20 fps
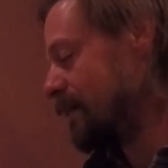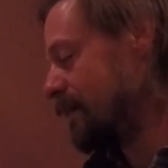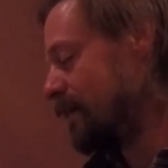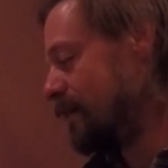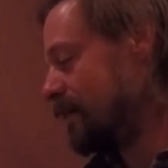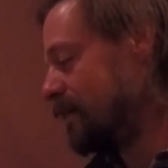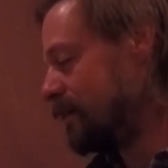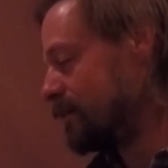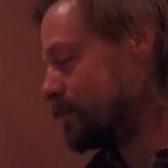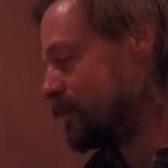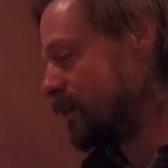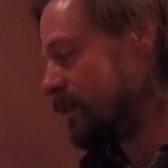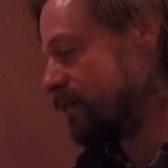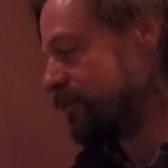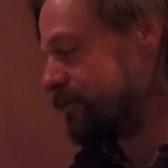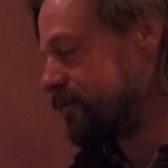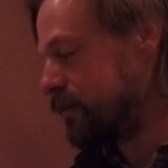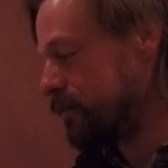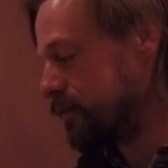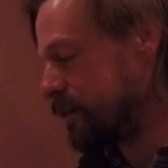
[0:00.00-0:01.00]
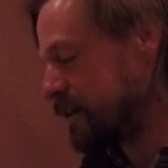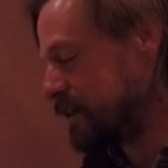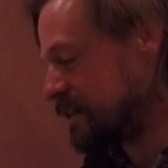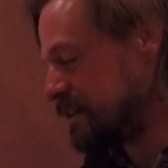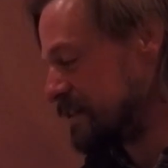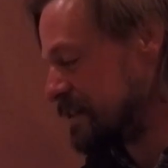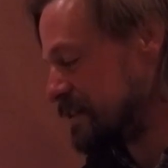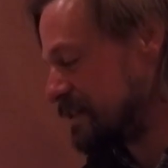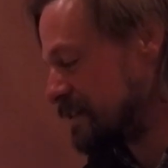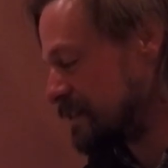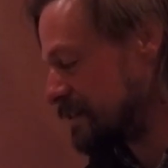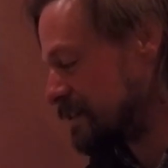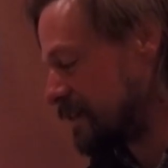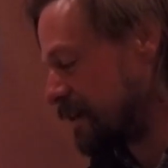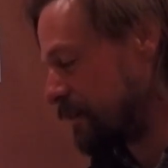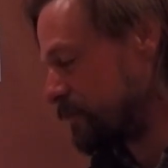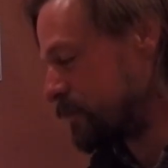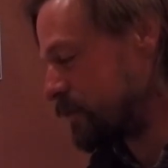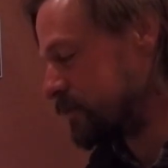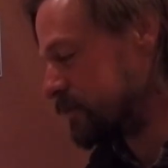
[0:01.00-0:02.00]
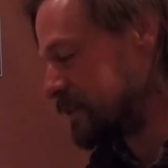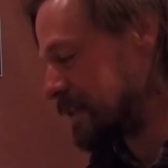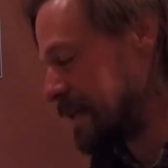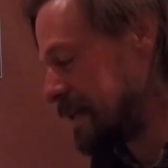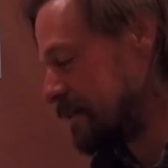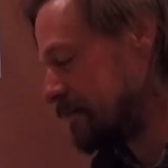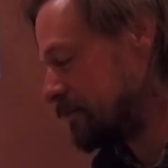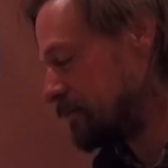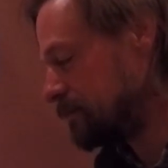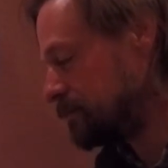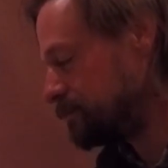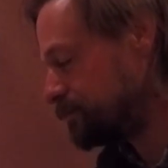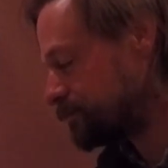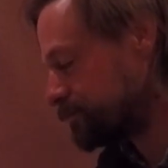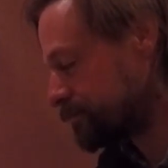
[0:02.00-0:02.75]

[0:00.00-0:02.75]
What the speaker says: A few ideas I wrote down.